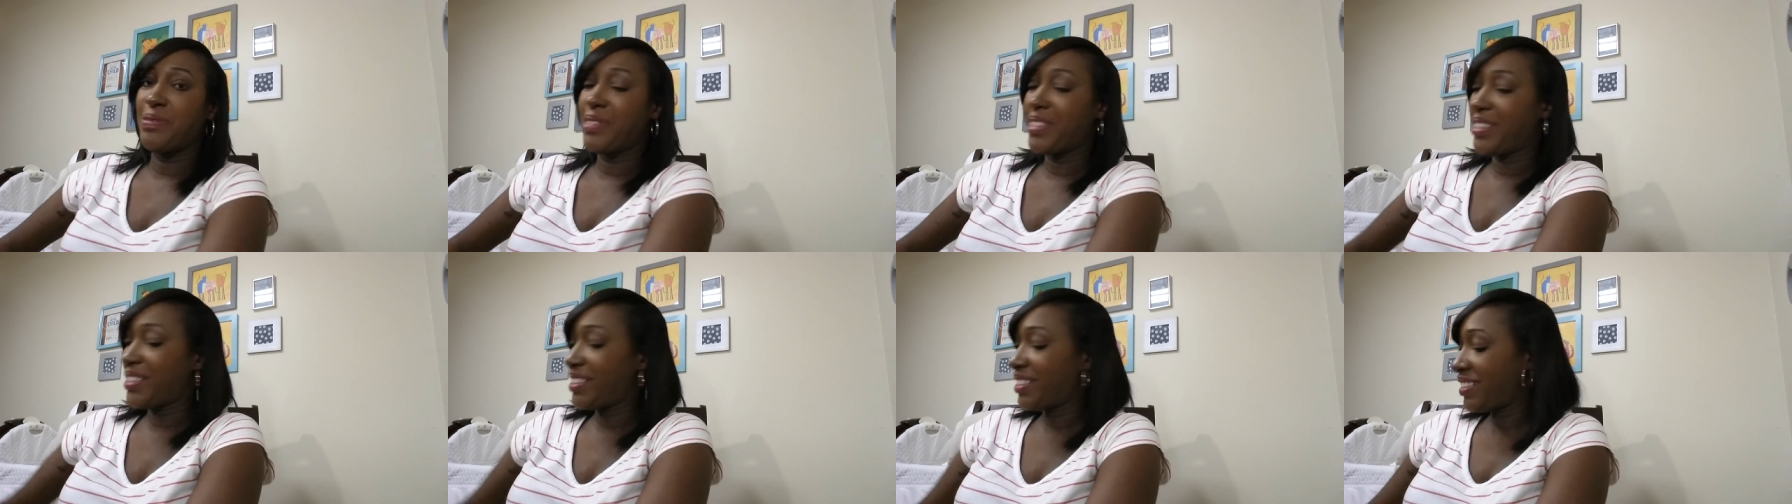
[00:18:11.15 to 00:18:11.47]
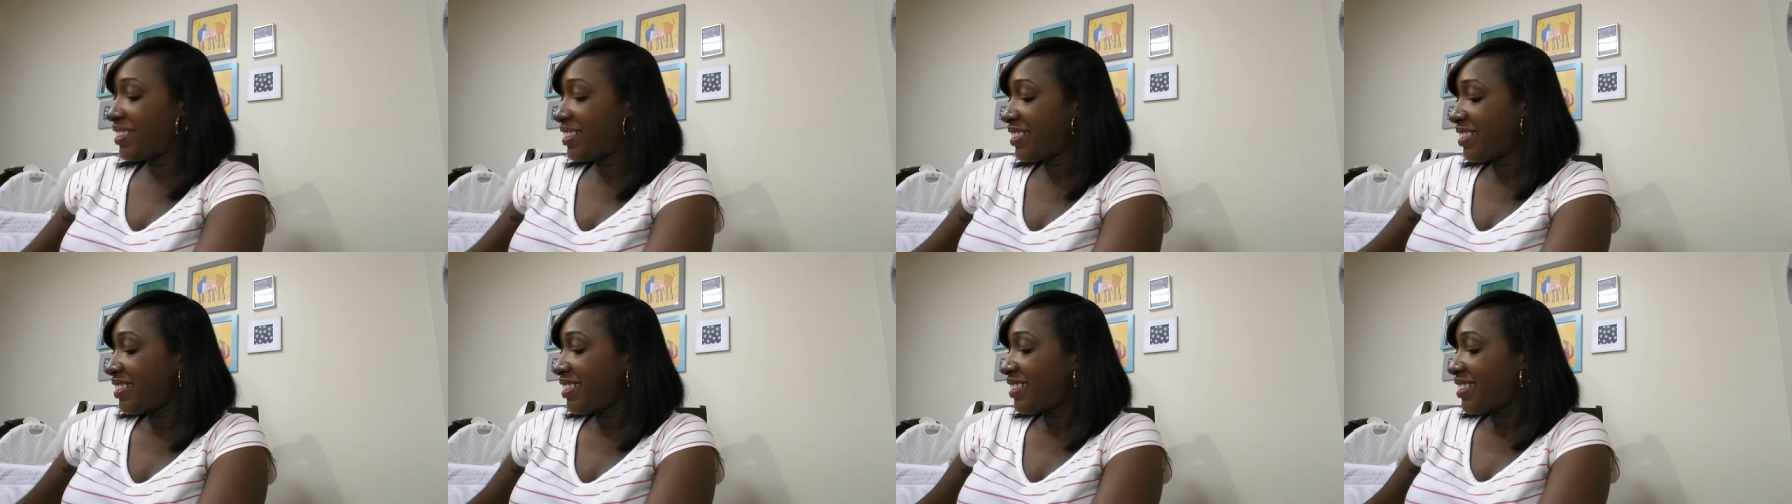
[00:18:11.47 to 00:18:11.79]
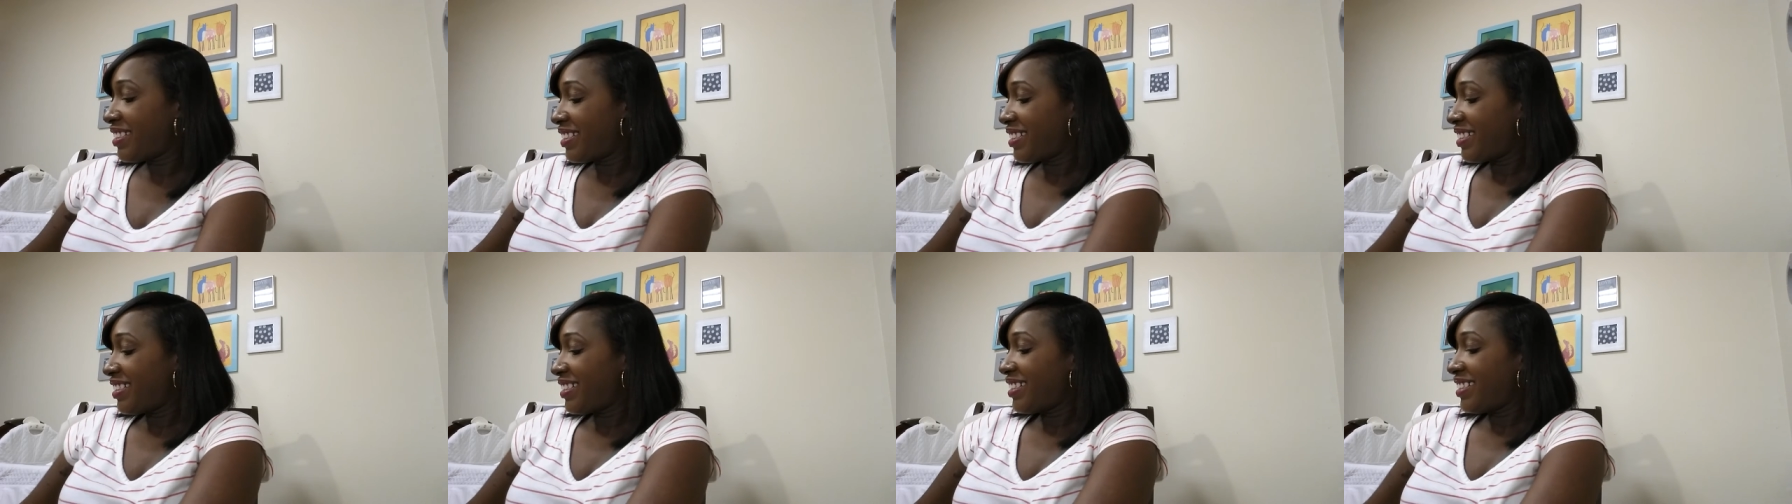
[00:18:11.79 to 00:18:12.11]
but
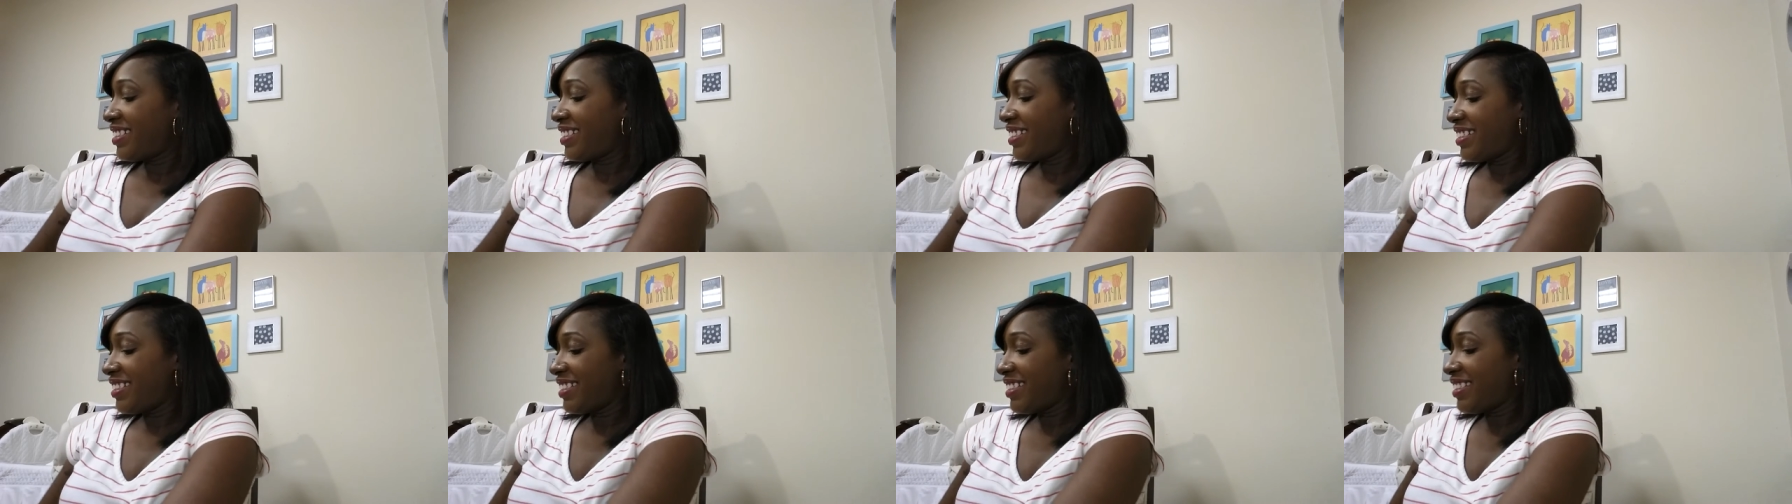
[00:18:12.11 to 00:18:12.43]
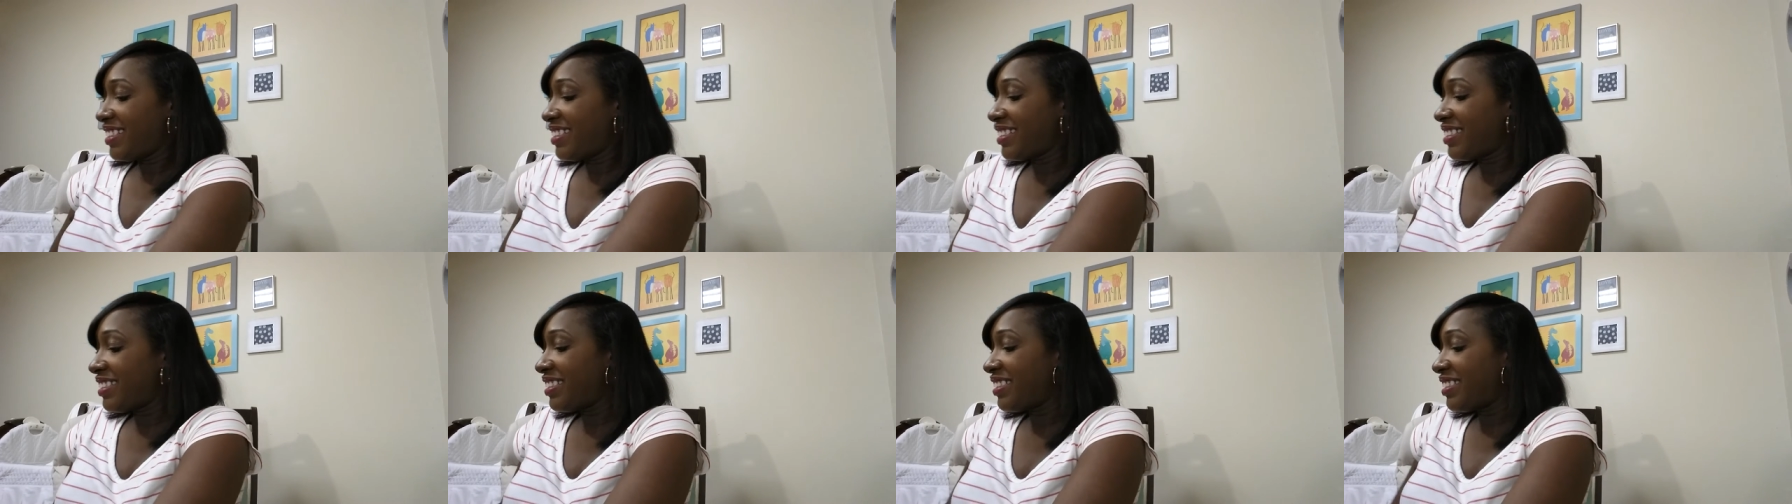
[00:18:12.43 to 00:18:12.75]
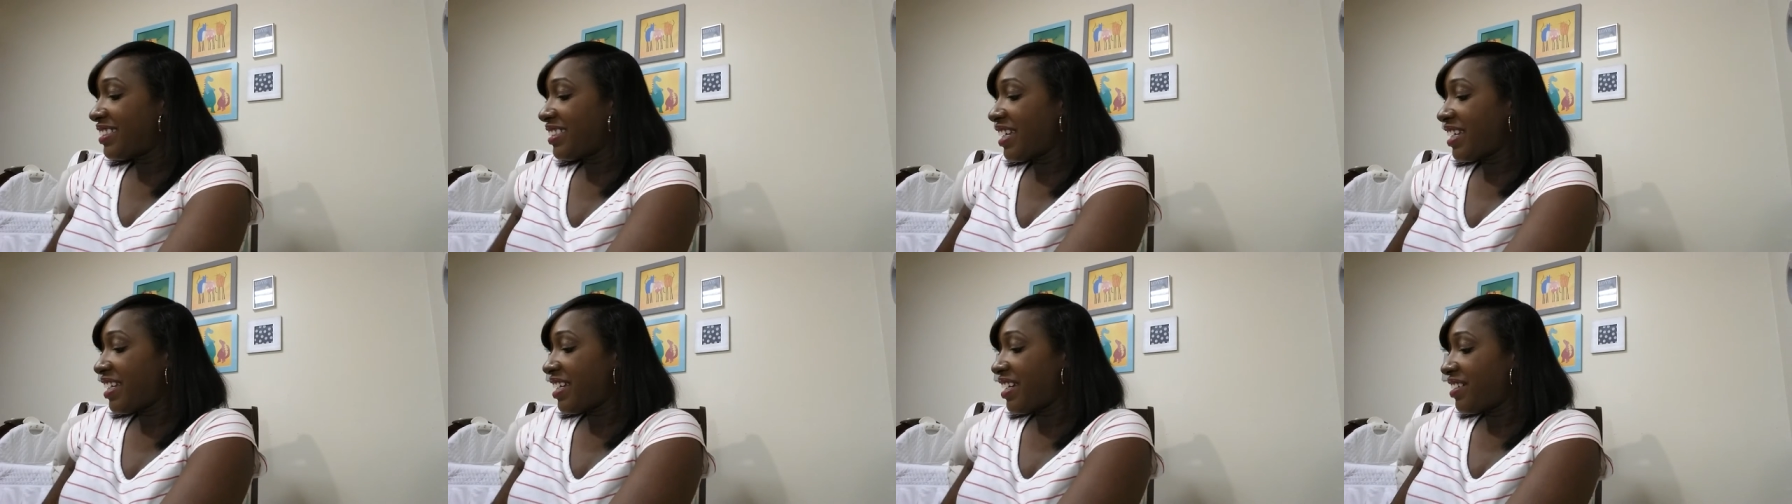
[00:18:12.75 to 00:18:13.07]
cause she
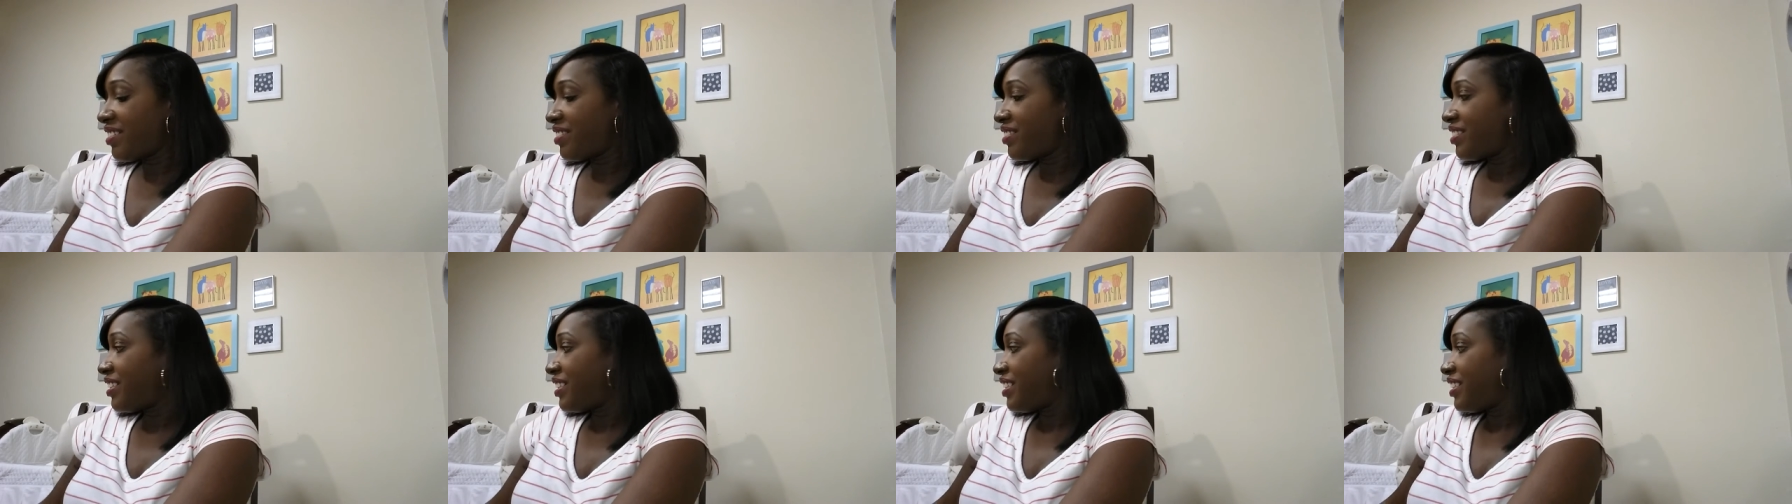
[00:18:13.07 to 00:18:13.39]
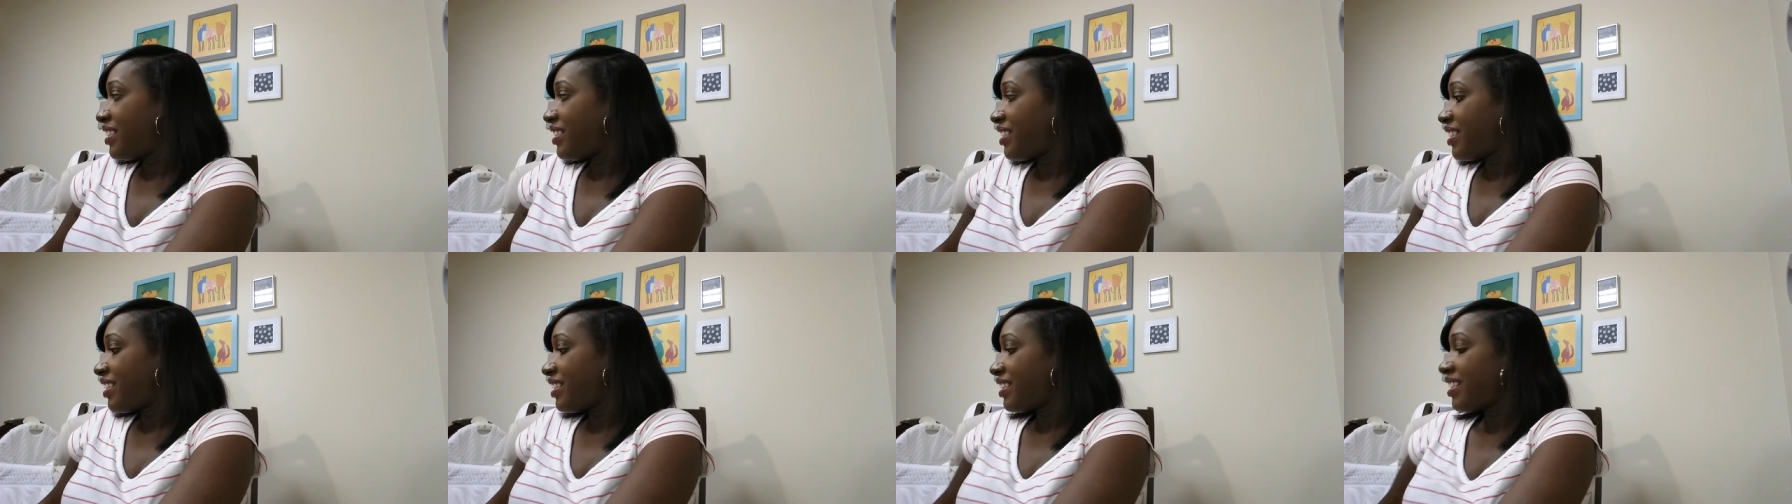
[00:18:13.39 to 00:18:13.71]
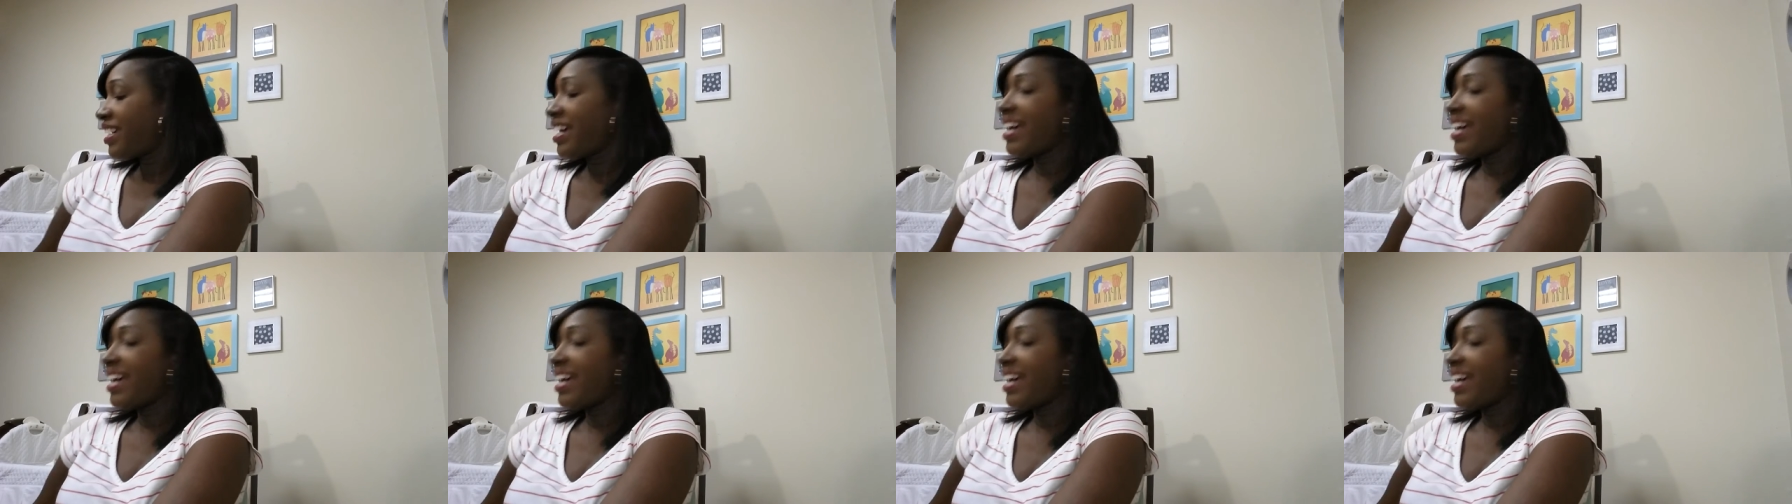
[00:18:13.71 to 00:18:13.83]
say I don't need that.